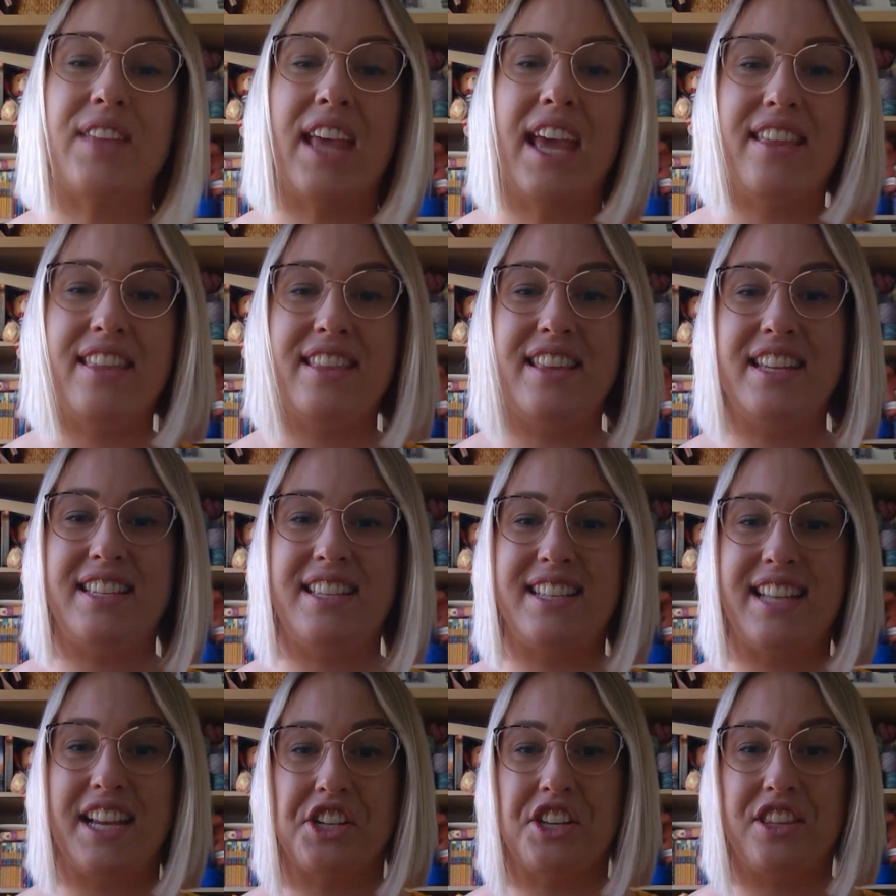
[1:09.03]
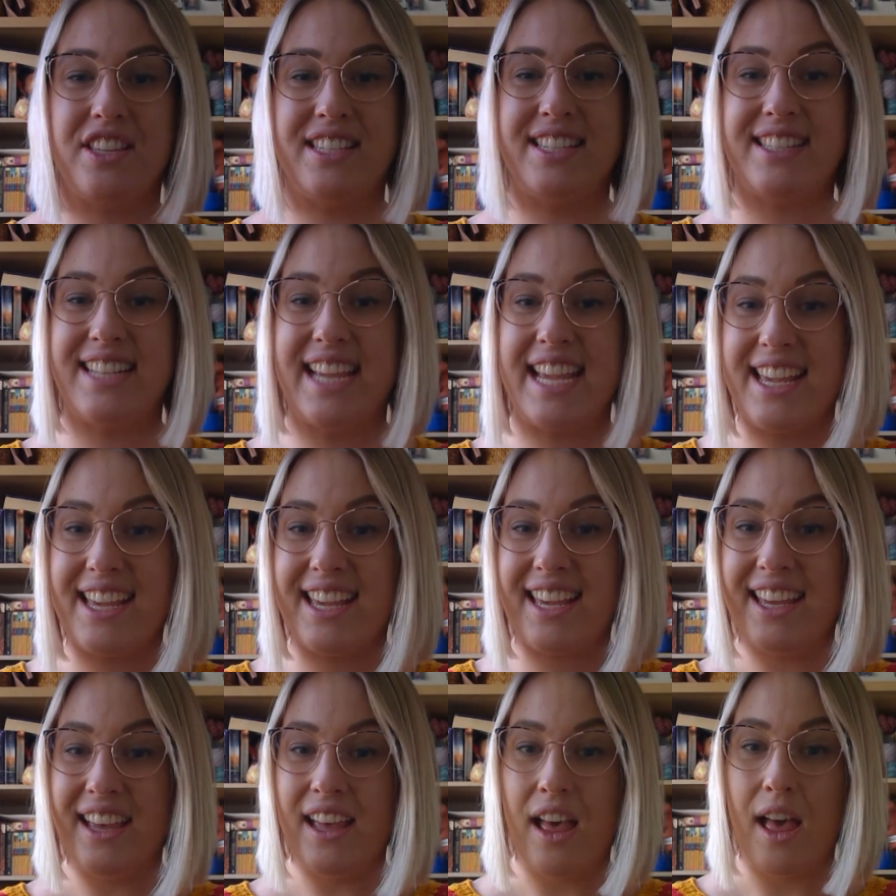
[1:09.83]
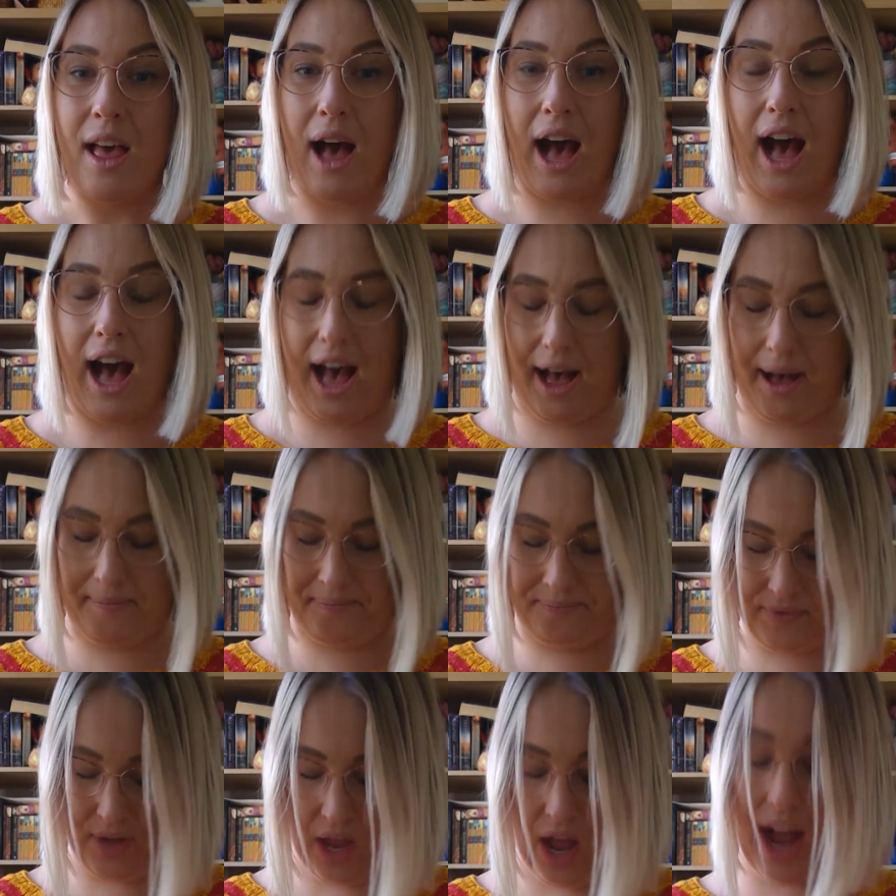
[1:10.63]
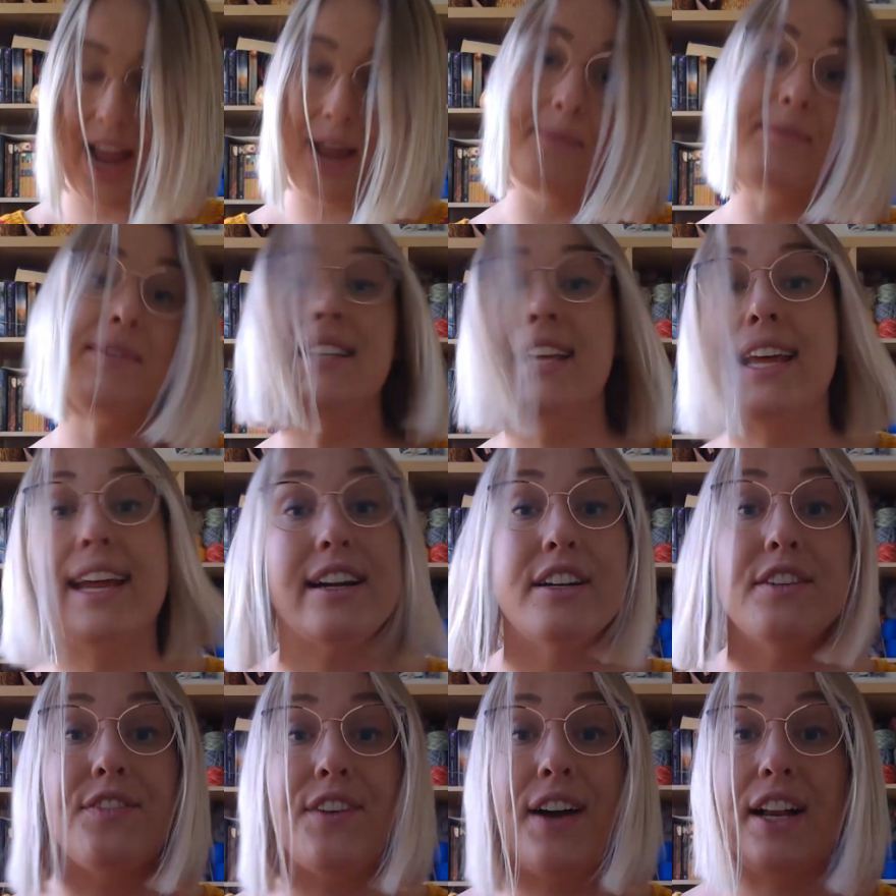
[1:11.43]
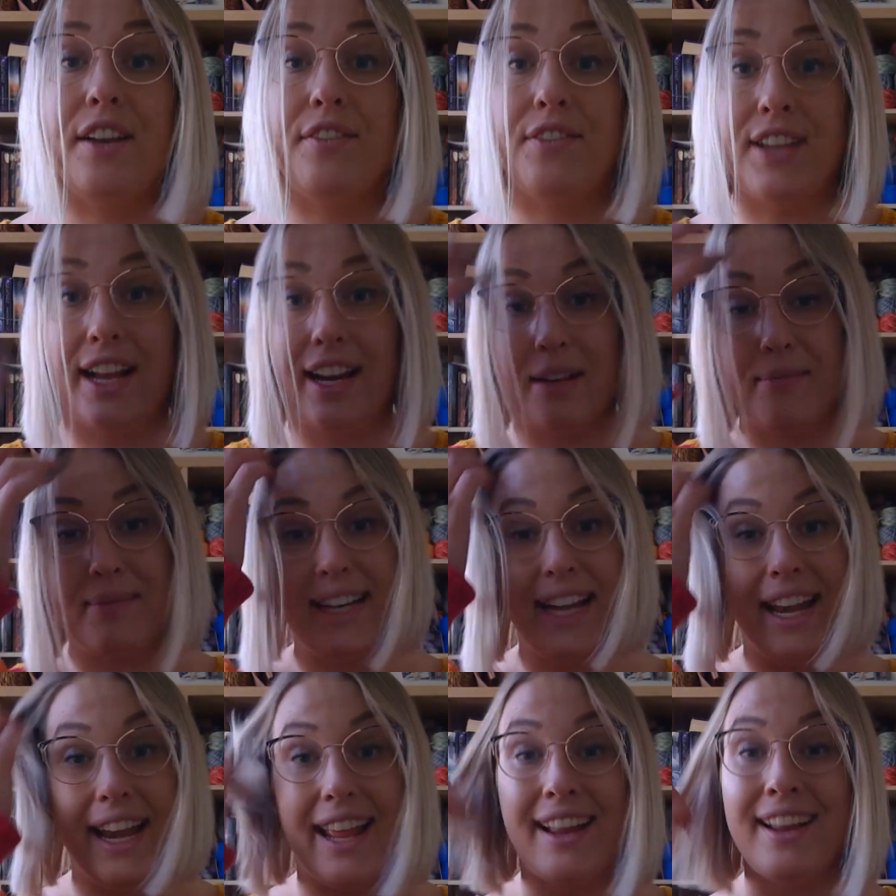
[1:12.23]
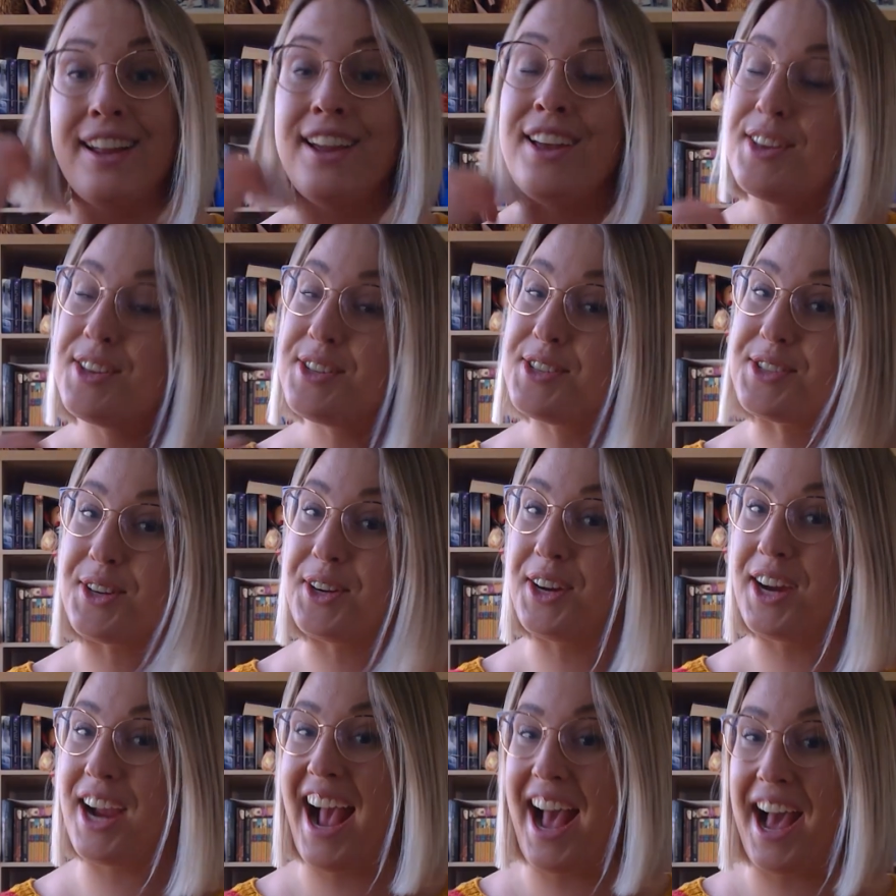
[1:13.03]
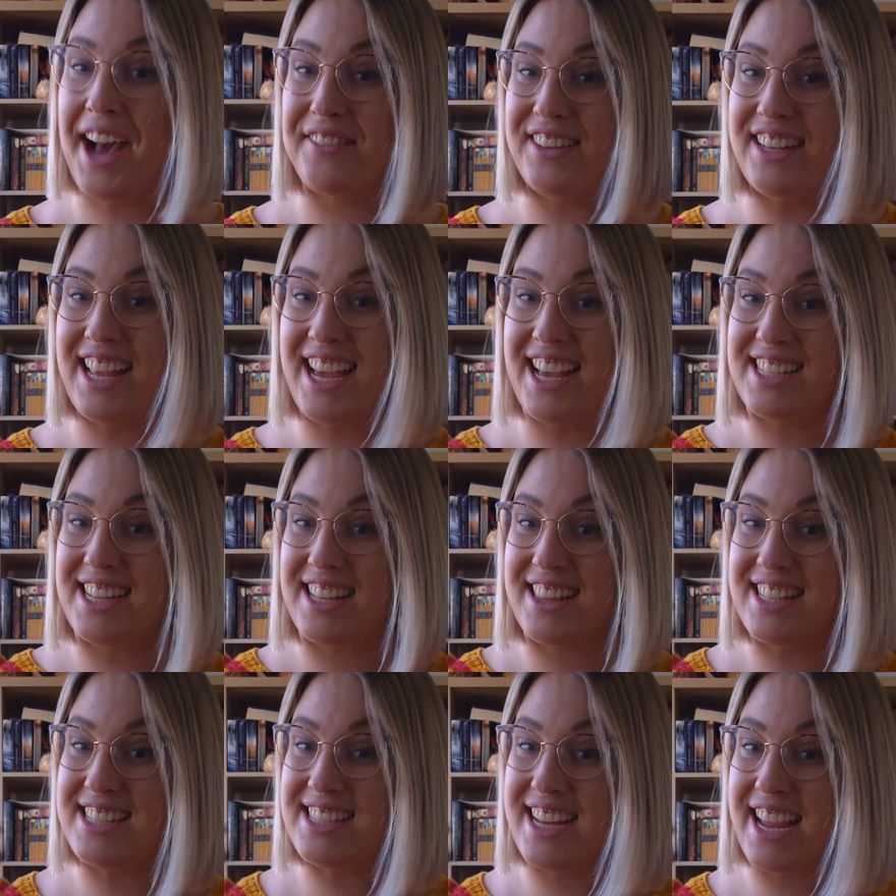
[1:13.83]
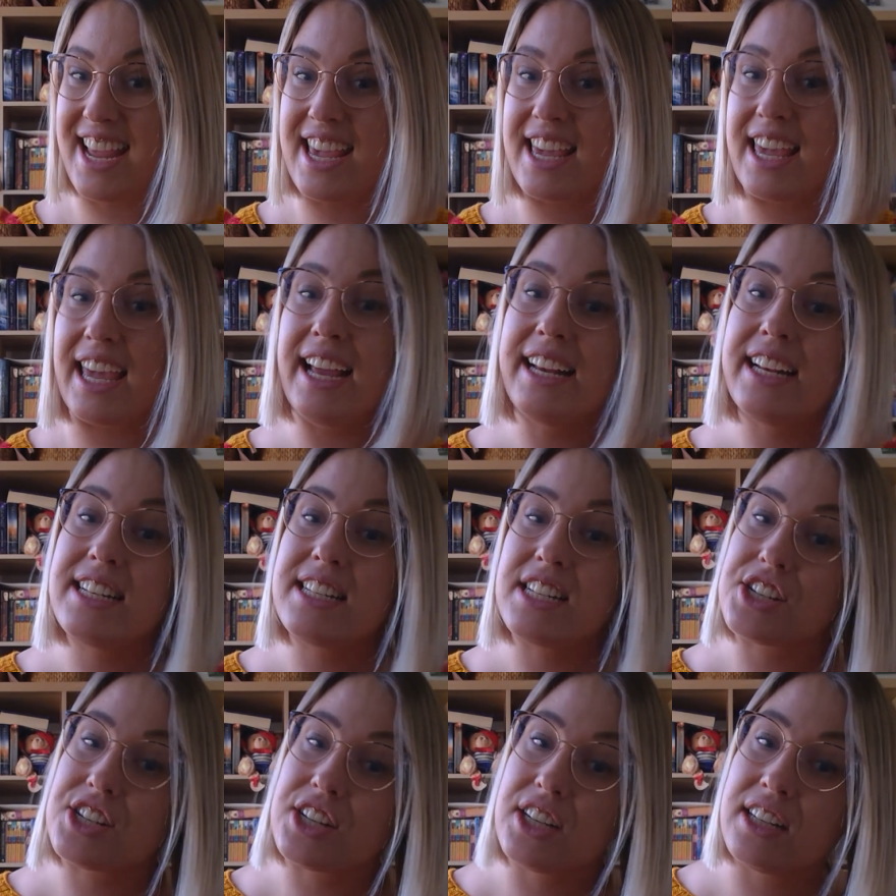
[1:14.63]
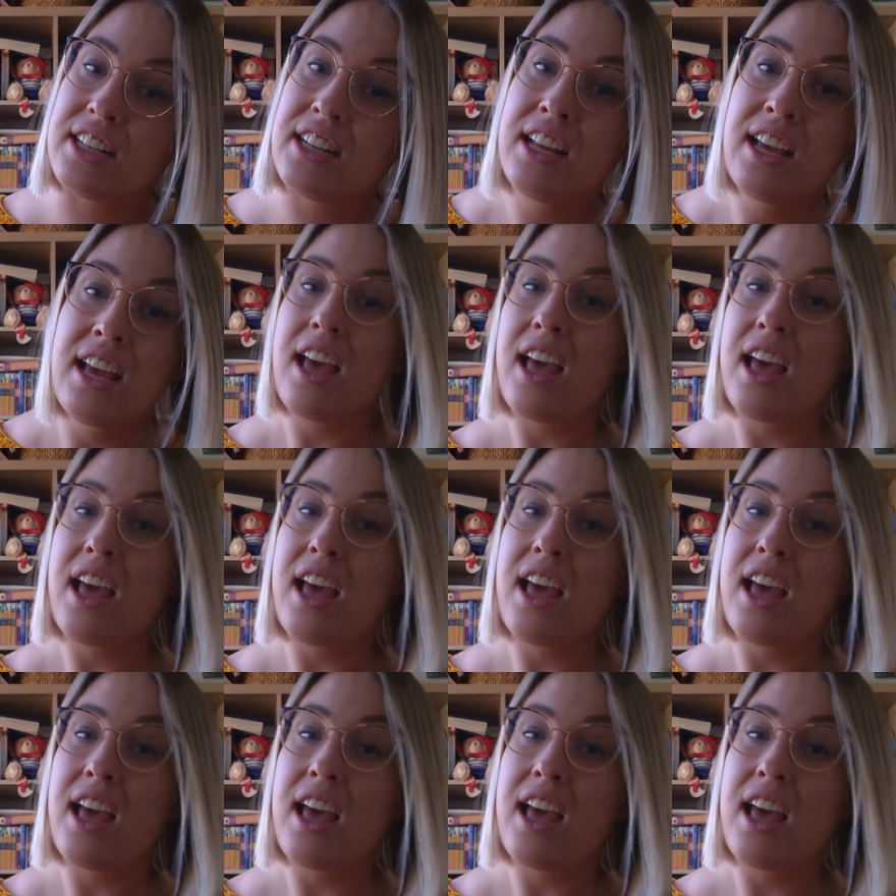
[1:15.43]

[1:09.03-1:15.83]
This is actually the steak. I am terrified of cutting my knitting, so I haven't yet done the steak. In addition,